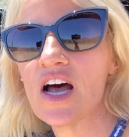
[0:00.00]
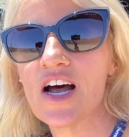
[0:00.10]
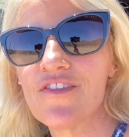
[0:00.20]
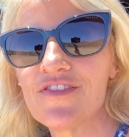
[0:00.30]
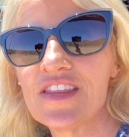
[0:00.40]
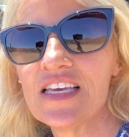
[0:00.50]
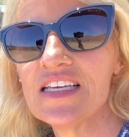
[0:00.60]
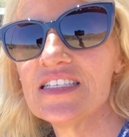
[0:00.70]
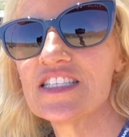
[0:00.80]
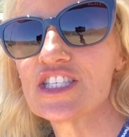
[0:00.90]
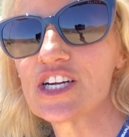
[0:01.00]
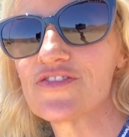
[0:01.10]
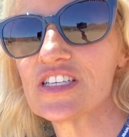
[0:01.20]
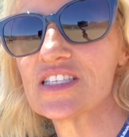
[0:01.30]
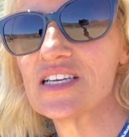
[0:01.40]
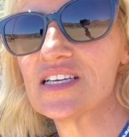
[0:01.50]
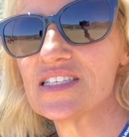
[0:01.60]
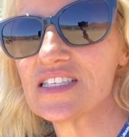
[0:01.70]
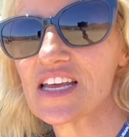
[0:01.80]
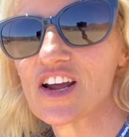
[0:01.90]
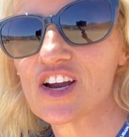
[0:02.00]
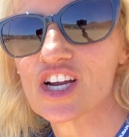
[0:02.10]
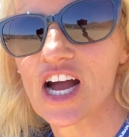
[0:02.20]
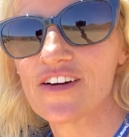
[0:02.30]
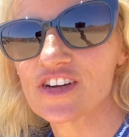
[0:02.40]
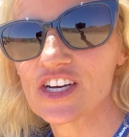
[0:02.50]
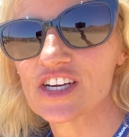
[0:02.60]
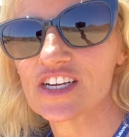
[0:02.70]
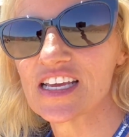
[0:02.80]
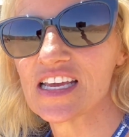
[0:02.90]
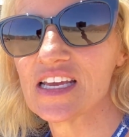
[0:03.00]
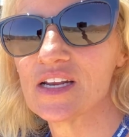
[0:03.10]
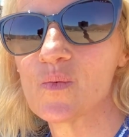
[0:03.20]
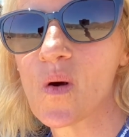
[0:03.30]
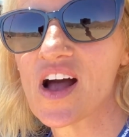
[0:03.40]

of these surfaces that are covered in